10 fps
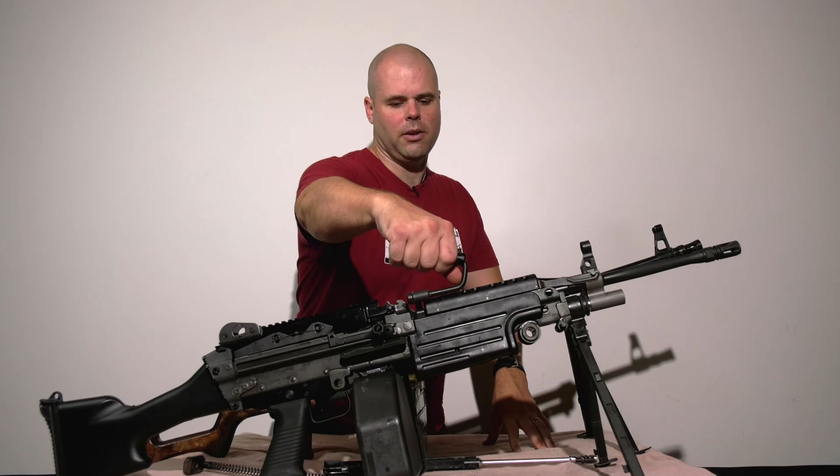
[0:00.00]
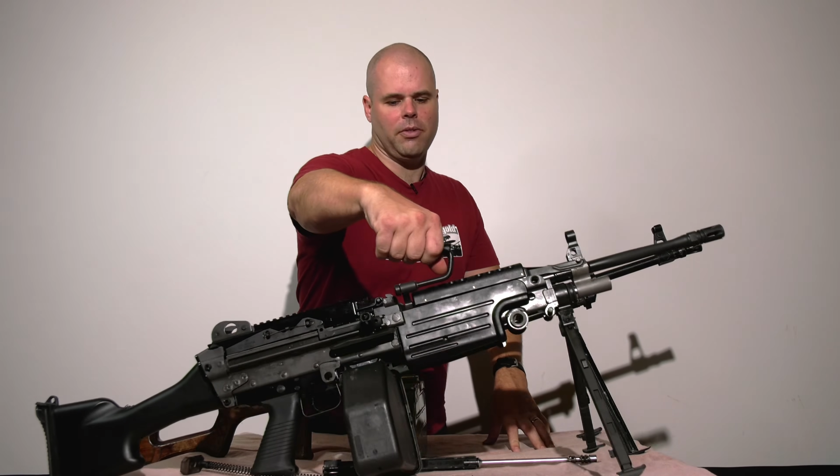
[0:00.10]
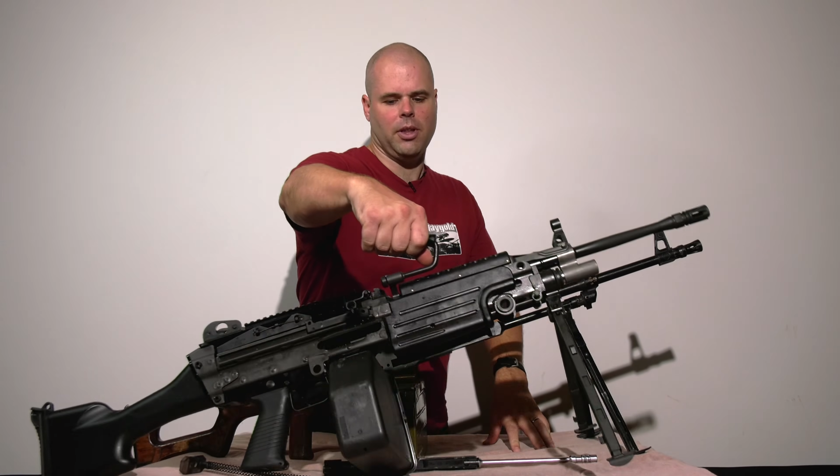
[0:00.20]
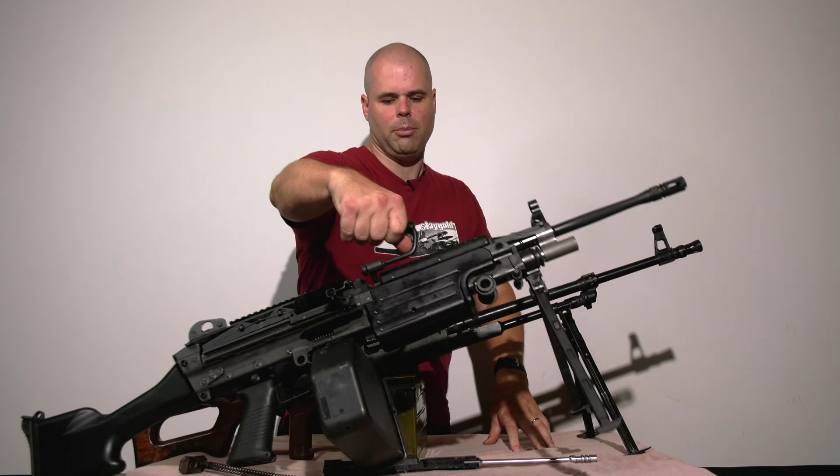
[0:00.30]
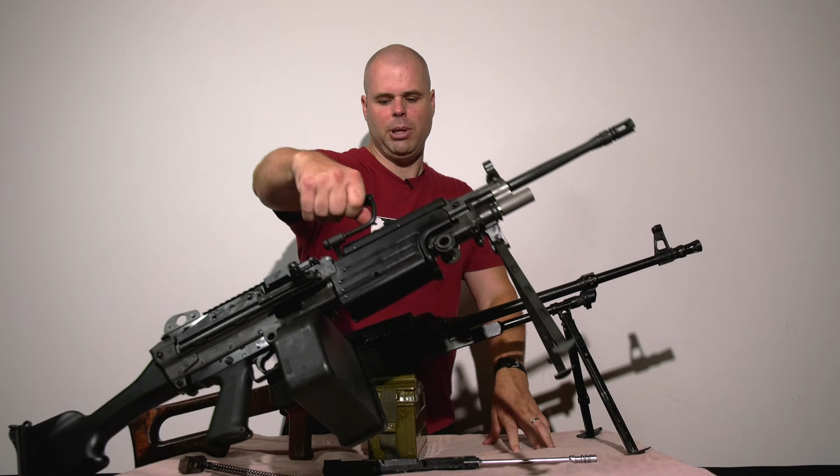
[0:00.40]

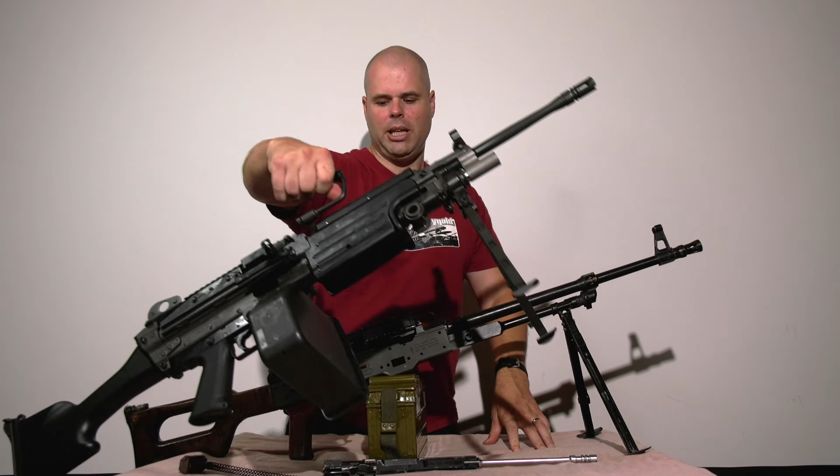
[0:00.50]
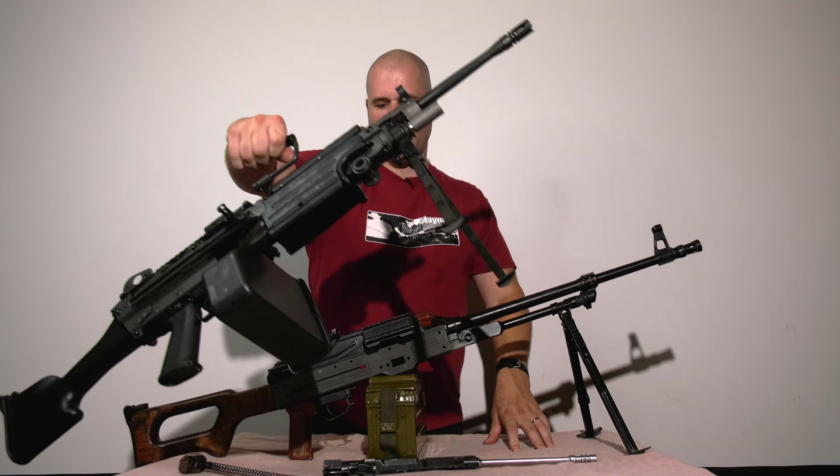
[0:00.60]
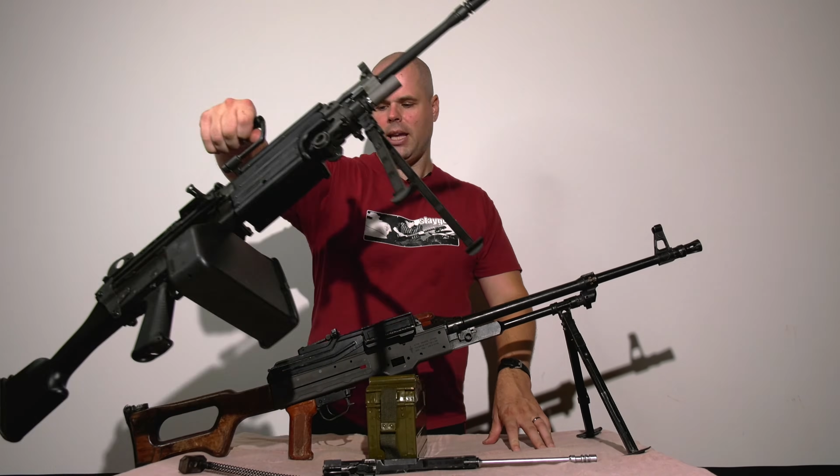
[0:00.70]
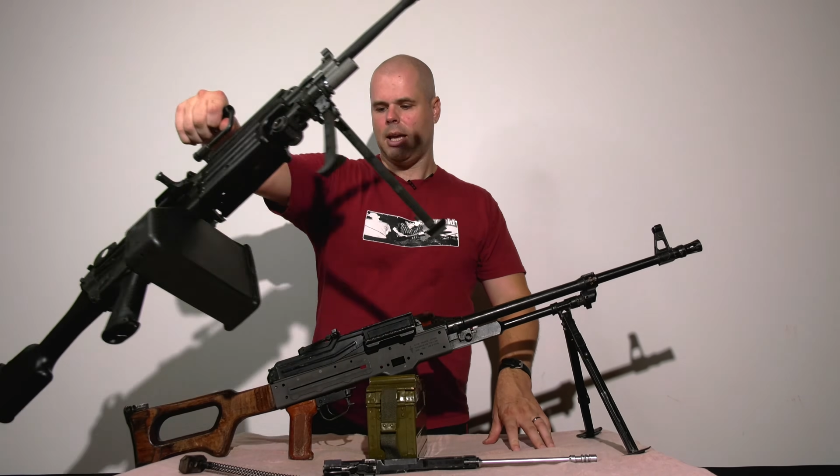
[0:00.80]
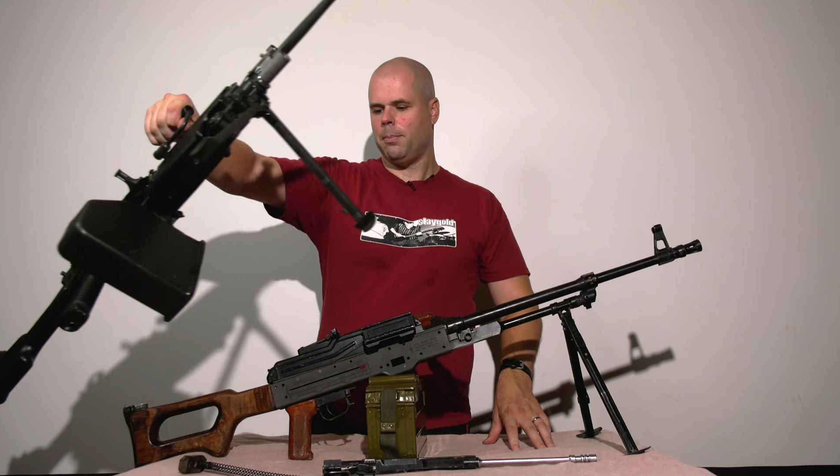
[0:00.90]
of the
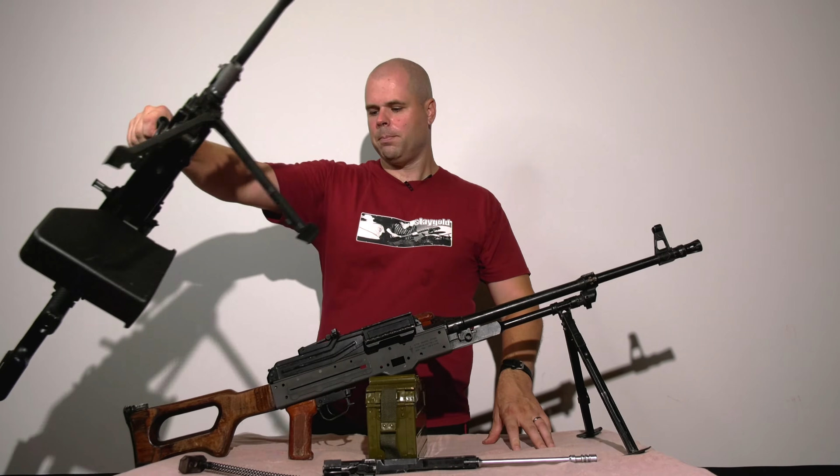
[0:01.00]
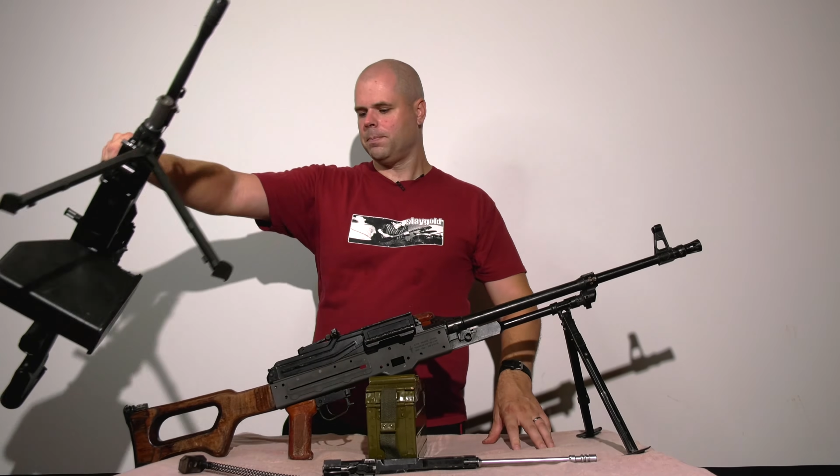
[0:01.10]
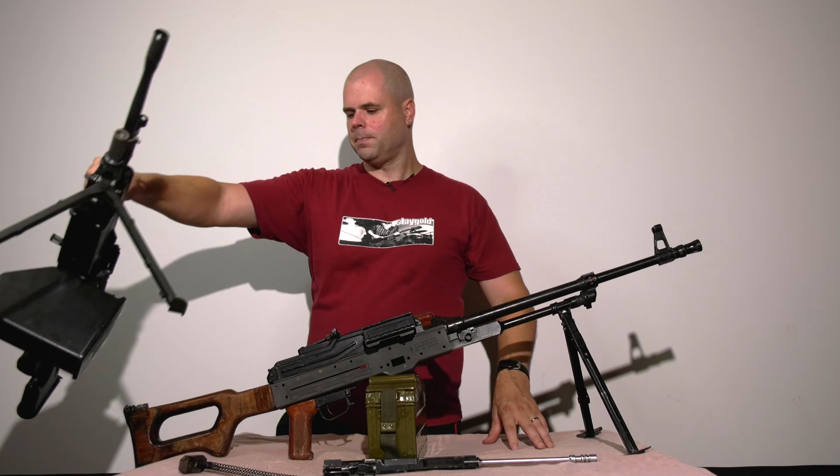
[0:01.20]
PKM.